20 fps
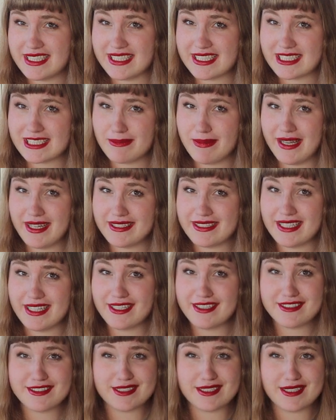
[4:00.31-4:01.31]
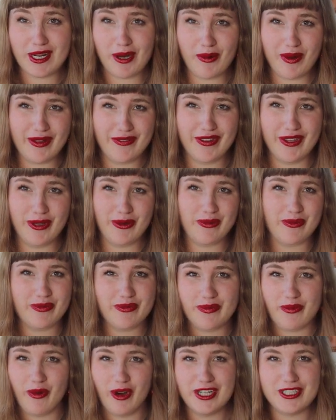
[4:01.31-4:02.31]
is expanding. So if you
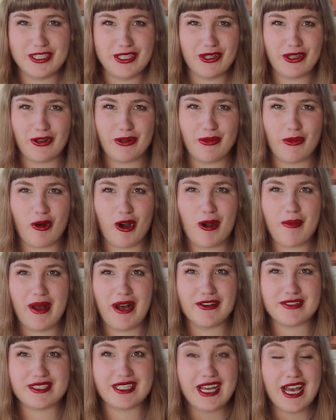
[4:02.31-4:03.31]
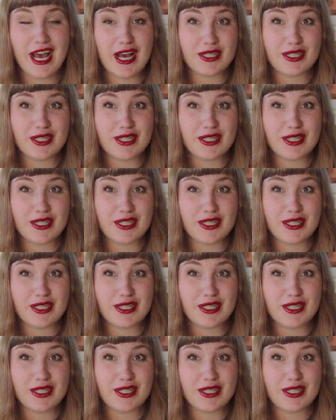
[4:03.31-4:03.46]
wanted to learn more about